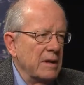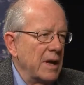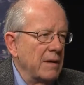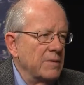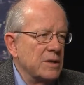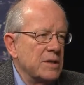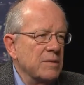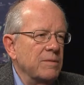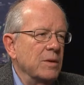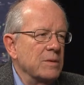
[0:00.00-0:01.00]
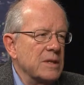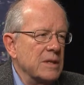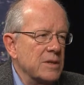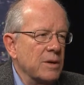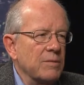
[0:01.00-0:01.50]
They have just a few
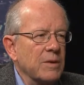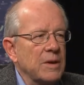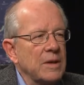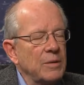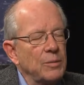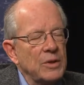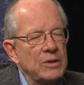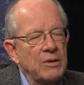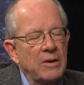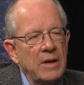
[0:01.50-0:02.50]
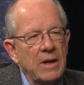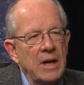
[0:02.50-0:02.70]
seats over the majority.